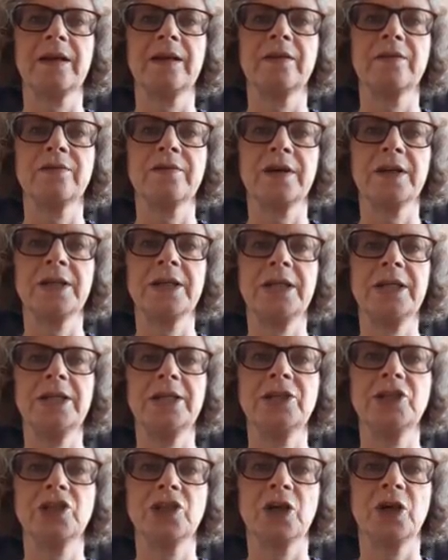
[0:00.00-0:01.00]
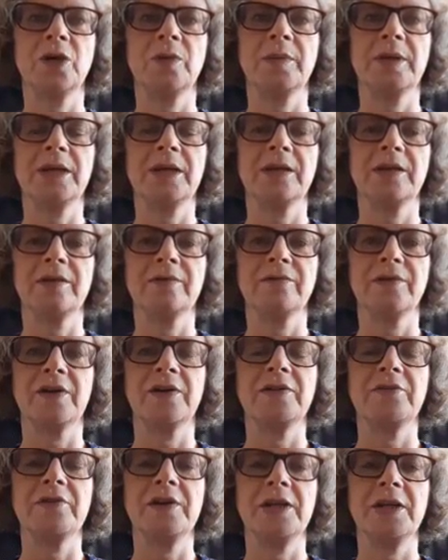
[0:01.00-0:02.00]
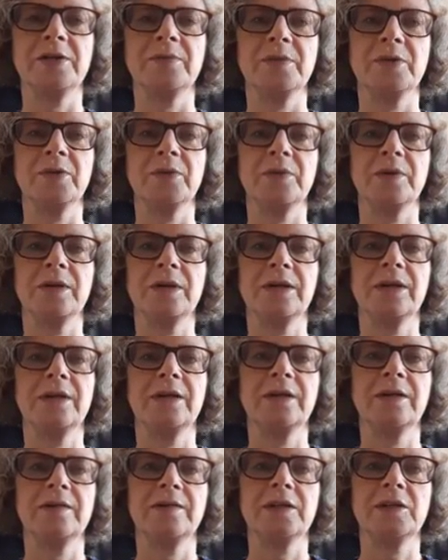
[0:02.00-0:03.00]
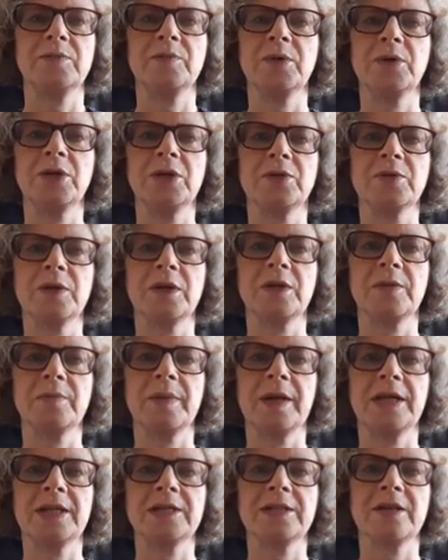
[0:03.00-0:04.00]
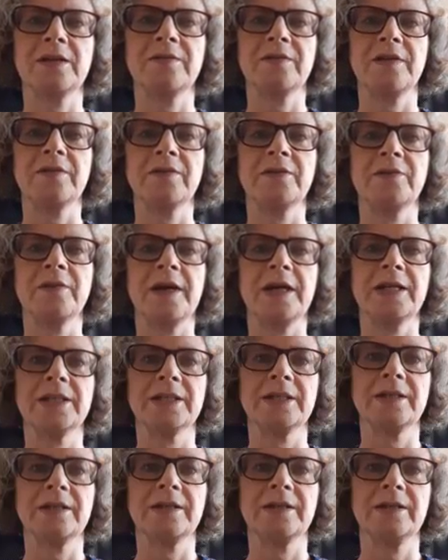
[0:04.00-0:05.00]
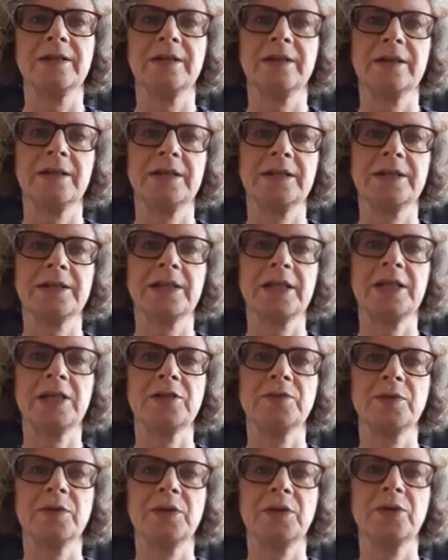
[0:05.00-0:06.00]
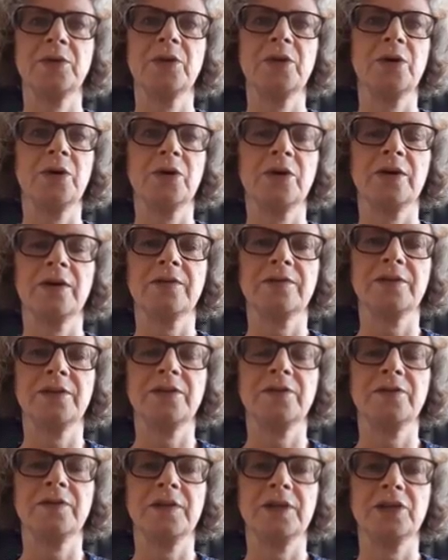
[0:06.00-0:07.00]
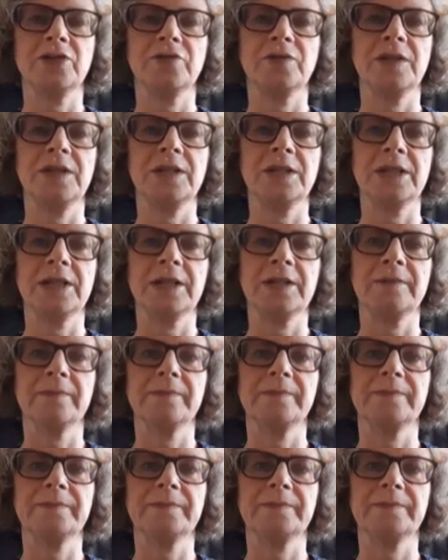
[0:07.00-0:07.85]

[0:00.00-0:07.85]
Funny, charming and very readable. This book is one of the best I've ever read, and it stays with you long after you finish reading it.